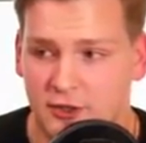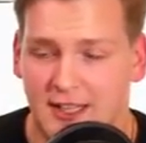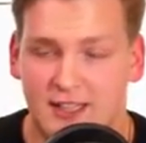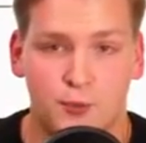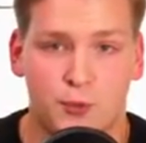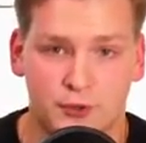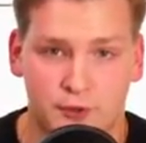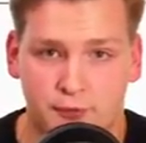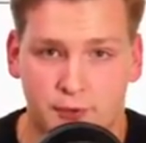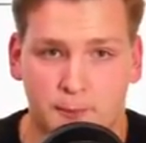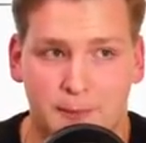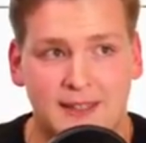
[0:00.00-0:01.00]
it's
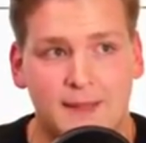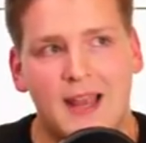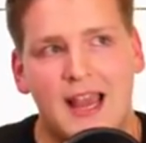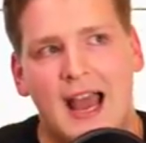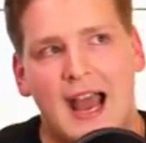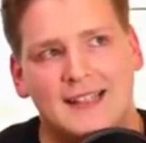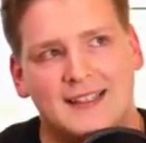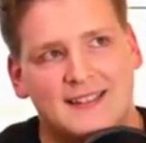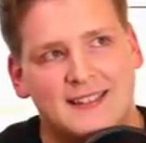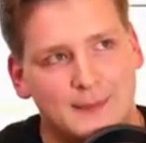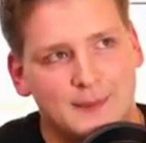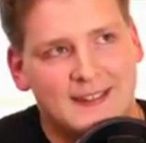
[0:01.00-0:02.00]
wonderful but at the
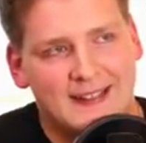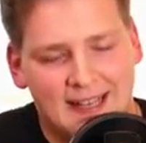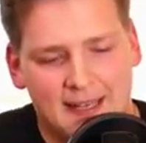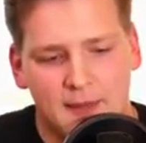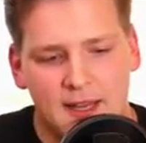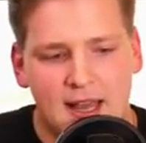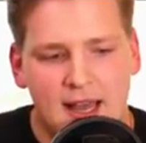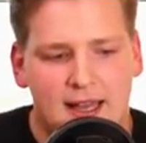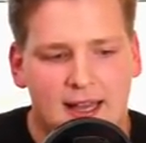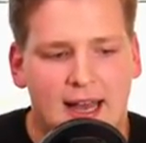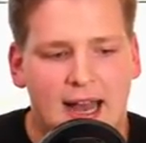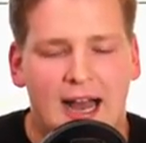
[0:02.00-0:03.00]
same time
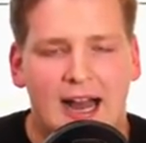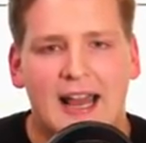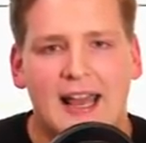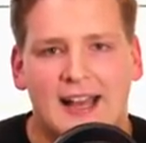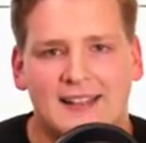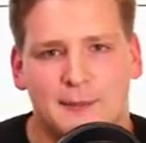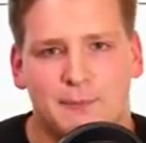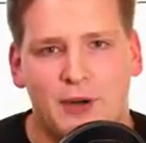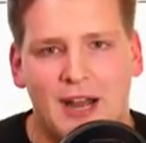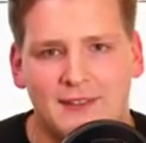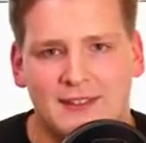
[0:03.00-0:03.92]
uh, i as a private